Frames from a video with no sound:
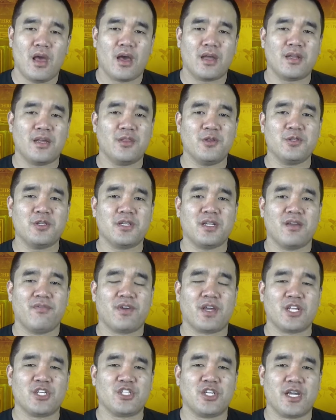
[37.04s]
Another
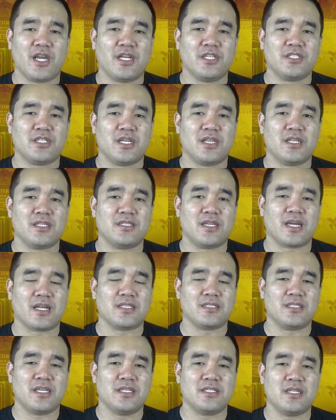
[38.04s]
significant change in the
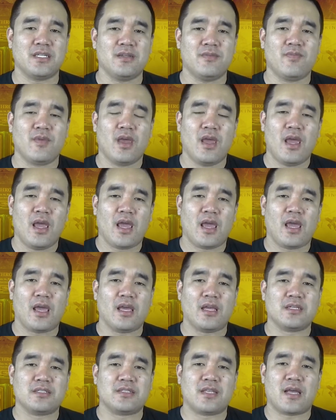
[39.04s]
second season
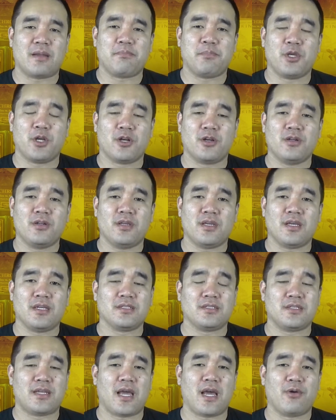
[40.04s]
is that Bjorn
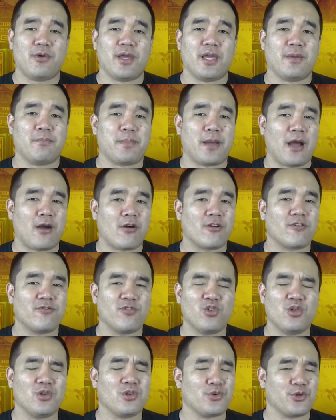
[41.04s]
is now a
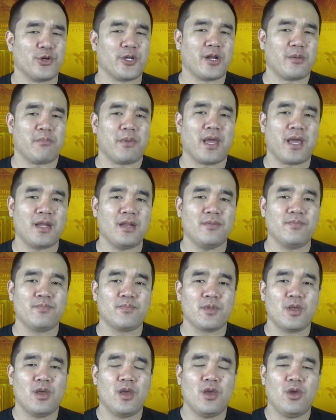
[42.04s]
powerful, grown-up man
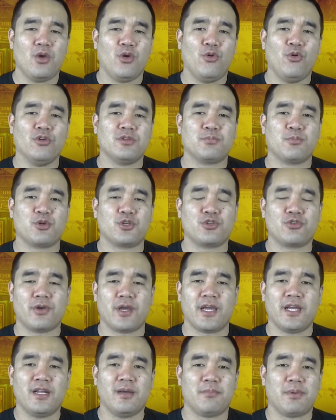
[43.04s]
who's
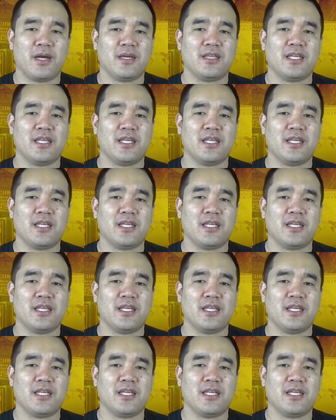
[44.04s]
portrayed by